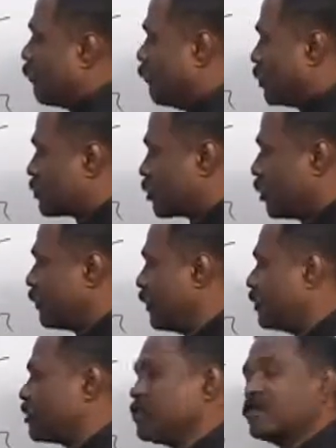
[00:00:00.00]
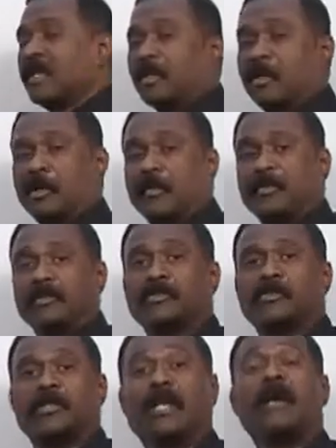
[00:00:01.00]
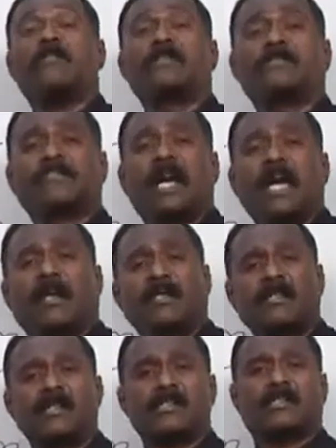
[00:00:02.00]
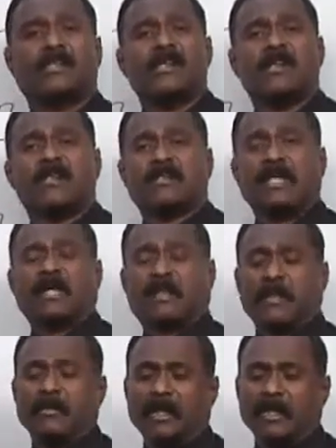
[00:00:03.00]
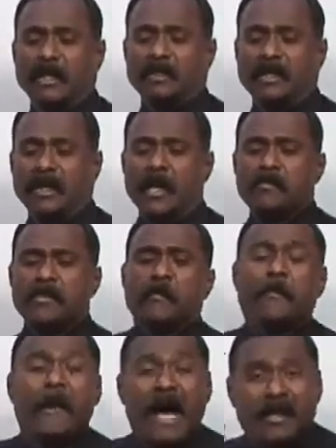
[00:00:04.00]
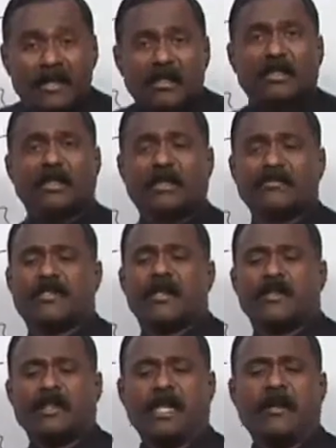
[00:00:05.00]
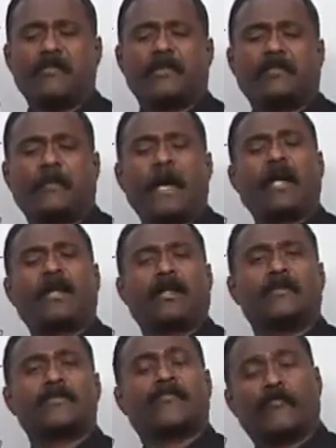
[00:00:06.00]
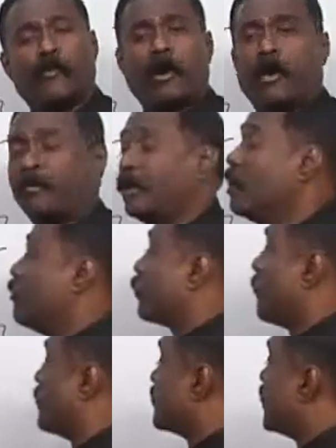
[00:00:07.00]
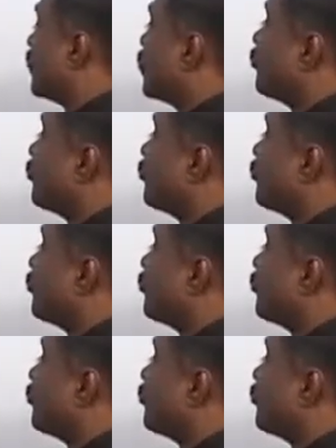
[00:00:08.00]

First operation, second operation. So, the number of diagonals that can, the number of parallelograms formed from a set